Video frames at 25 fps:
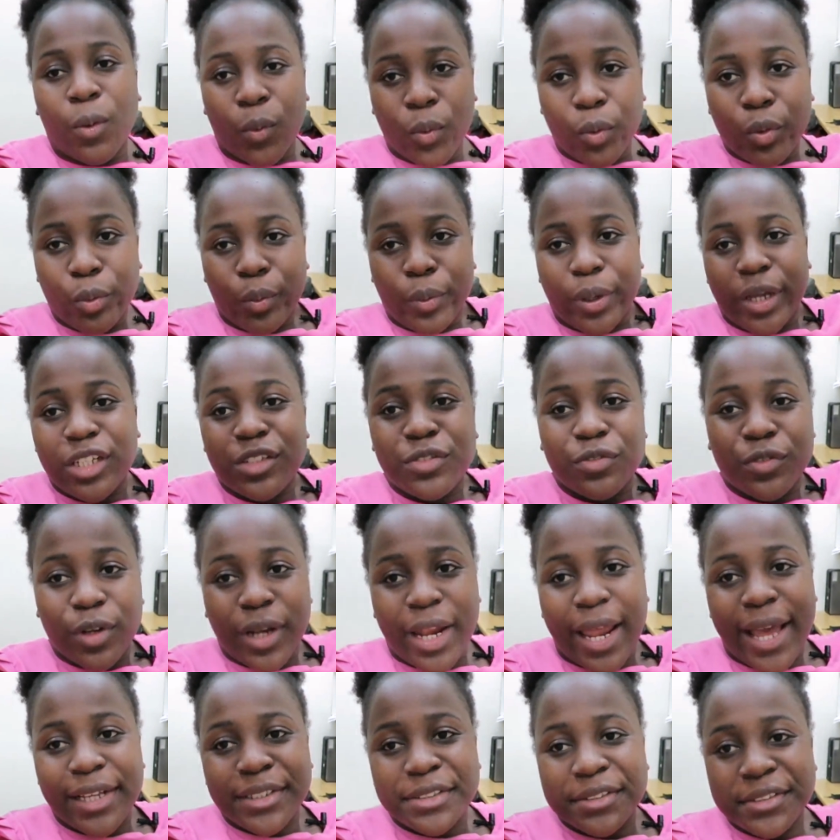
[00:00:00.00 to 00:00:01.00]
we'll wait for
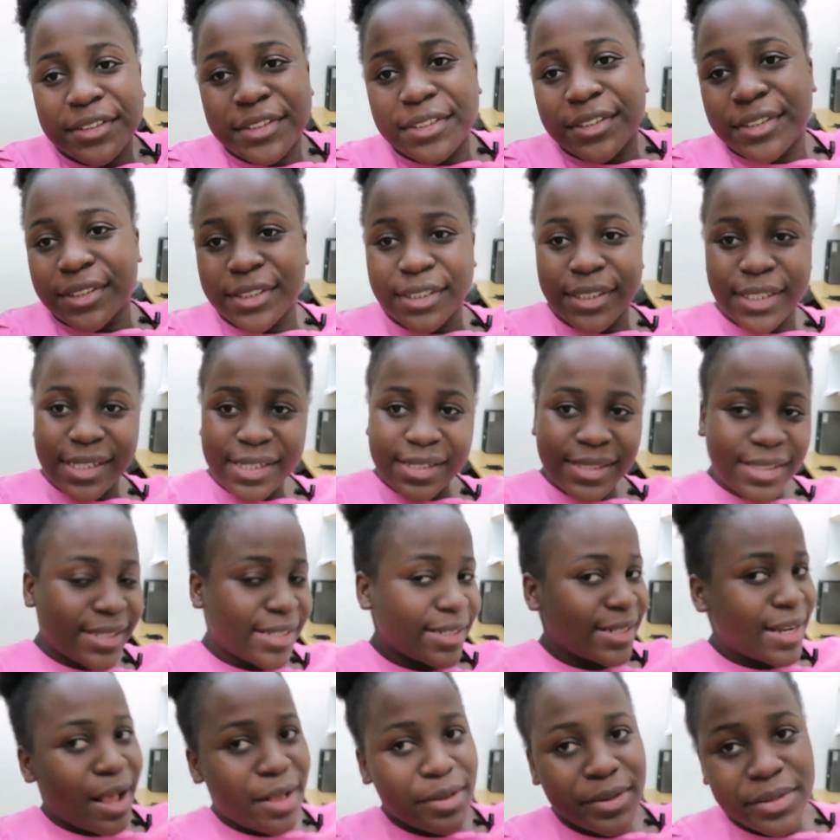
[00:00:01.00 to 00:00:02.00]
lunch, and
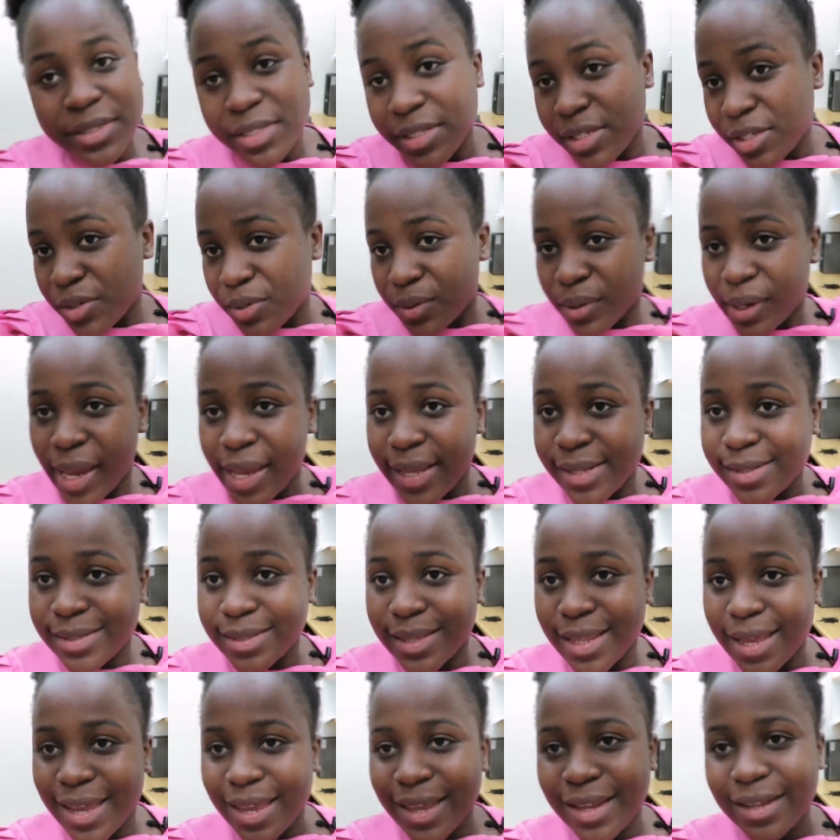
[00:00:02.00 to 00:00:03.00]
then I'll see you
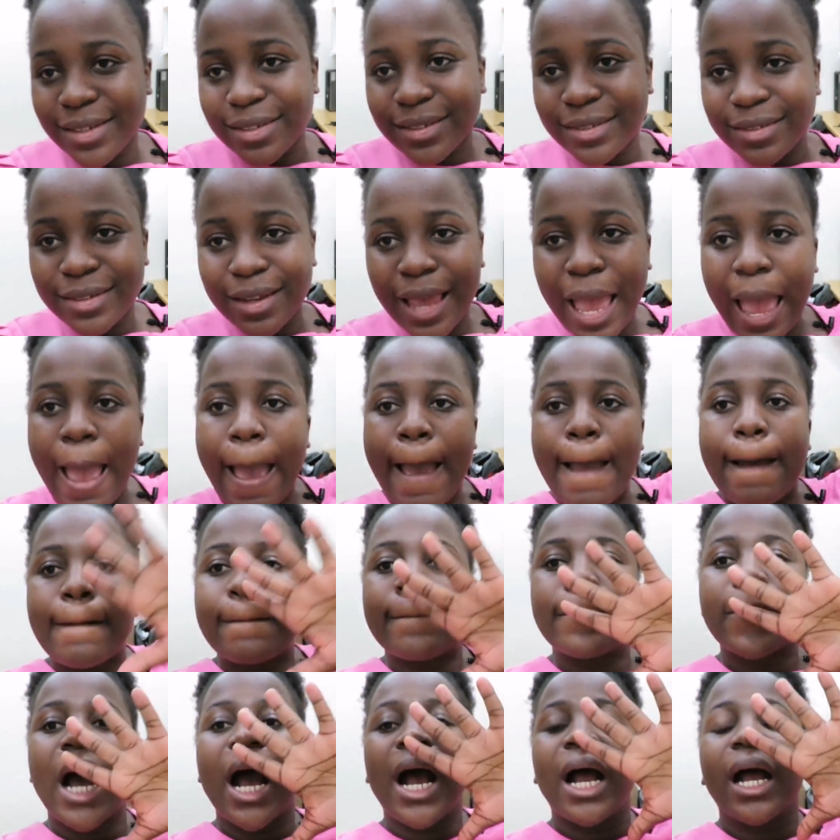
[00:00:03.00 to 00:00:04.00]
guys then.
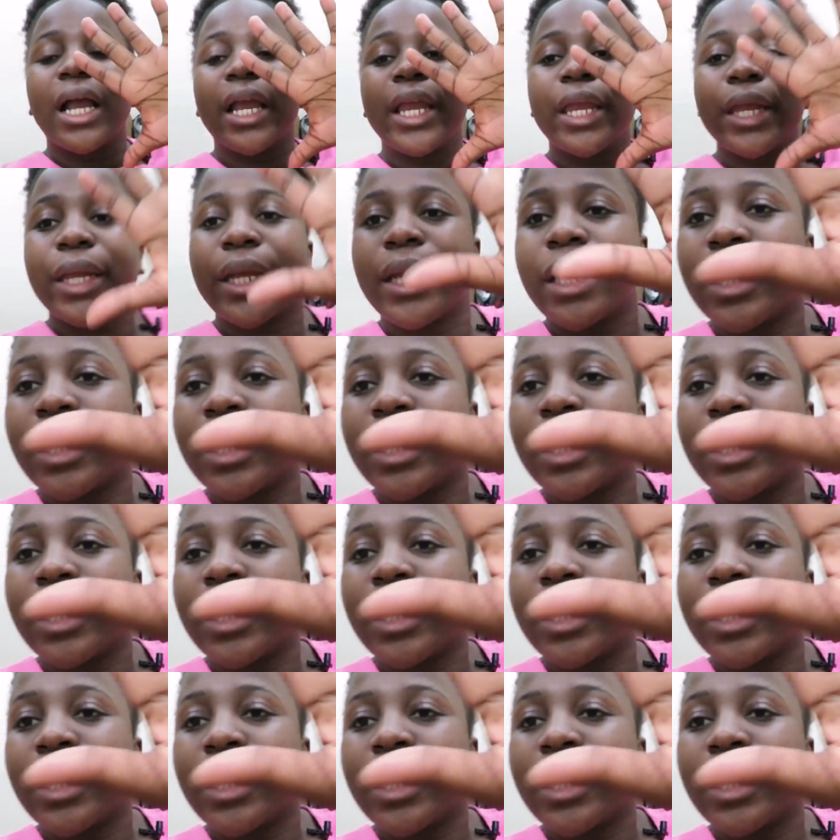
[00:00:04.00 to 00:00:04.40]
Bye.